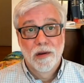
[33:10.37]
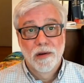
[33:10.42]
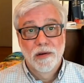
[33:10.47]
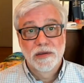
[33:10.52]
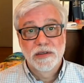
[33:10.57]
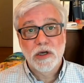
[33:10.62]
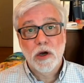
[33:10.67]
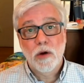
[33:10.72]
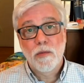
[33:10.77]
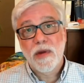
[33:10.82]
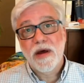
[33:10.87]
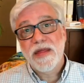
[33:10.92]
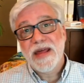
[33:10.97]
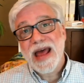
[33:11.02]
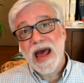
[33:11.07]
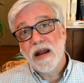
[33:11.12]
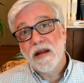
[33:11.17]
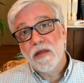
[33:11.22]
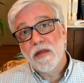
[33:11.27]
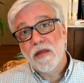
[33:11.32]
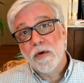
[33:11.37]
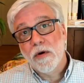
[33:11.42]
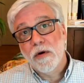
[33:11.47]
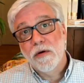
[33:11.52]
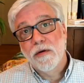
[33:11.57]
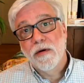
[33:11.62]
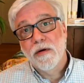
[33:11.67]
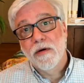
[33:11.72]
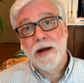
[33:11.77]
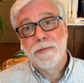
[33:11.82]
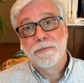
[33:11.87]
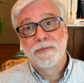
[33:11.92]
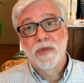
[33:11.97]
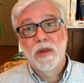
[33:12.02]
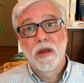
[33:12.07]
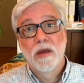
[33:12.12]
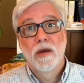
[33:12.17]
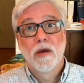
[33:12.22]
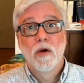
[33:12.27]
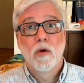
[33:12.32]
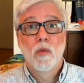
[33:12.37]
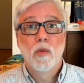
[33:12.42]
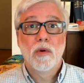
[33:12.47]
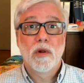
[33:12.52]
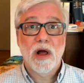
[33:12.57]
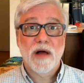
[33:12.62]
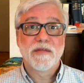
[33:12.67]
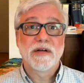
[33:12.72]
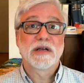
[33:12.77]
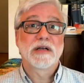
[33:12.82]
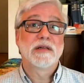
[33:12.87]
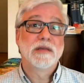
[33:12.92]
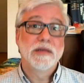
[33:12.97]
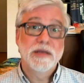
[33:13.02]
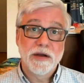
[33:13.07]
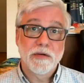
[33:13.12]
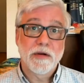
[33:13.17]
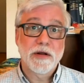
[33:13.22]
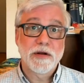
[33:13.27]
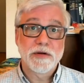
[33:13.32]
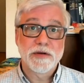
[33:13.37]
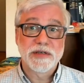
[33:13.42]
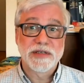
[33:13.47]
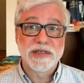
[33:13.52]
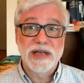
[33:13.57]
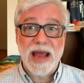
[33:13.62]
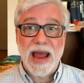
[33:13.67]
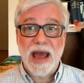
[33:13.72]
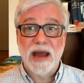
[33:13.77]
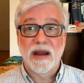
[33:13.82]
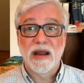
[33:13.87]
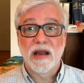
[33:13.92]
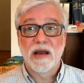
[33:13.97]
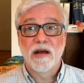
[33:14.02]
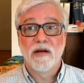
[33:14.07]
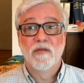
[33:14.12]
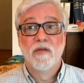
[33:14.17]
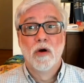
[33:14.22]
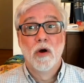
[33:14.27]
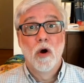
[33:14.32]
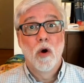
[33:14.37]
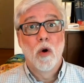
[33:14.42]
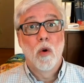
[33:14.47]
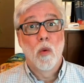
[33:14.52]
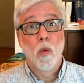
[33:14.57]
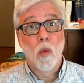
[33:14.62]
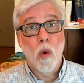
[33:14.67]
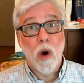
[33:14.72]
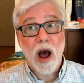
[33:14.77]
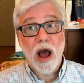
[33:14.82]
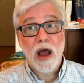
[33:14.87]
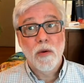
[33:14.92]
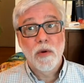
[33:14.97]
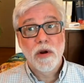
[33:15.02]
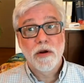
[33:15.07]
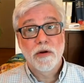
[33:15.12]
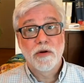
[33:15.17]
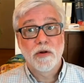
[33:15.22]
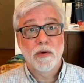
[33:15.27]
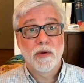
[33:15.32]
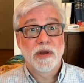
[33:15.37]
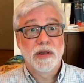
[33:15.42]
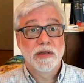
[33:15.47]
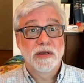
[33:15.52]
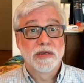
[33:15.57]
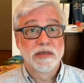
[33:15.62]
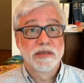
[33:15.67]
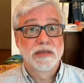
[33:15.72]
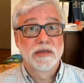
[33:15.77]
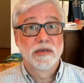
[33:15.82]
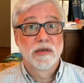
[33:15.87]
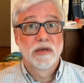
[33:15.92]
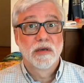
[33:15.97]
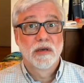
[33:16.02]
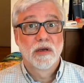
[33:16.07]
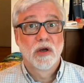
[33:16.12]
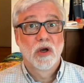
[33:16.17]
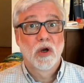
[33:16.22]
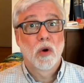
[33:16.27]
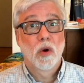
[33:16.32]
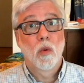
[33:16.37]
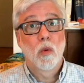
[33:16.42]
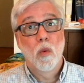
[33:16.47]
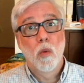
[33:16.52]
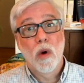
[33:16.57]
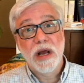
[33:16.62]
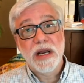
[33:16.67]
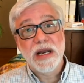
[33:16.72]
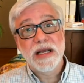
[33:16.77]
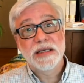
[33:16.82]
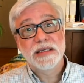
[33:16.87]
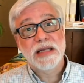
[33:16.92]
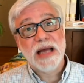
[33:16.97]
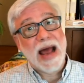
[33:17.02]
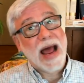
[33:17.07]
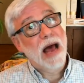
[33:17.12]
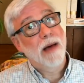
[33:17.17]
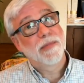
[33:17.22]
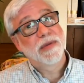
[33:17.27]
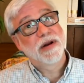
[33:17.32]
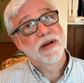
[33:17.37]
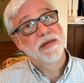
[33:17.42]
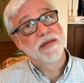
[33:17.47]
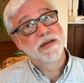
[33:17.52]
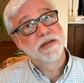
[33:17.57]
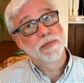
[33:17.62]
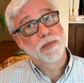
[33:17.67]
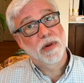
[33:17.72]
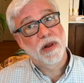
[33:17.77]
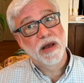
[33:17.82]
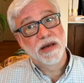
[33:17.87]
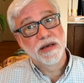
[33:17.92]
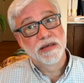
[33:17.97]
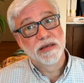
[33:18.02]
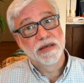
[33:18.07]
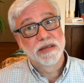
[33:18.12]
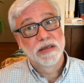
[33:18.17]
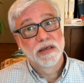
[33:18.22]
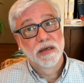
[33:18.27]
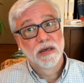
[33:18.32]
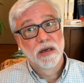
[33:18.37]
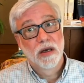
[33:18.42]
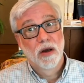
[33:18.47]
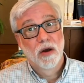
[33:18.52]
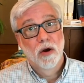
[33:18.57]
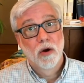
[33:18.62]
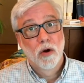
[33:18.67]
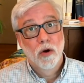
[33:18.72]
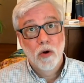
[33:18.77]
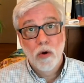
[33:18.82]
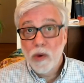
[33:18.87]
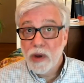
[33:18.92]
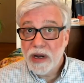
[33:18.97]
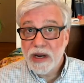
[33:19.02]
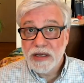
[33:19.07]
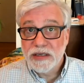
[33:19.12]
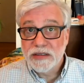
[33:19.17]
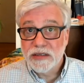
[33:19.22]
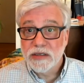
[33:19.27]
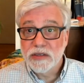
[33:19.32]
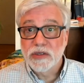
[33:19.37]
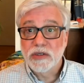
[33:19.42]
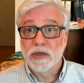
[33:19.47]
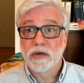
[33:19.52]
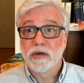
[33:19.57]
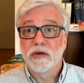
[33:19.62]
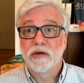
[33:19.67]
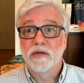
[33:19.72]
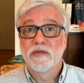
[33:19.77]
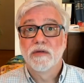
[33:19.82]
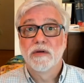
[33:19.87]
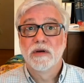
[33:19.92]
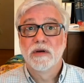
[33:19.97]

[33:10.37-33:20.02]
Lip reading: So by the end of the program, we'll have a clear understanding of why we are doing this, what needs to happen in this place, who it needs to serve,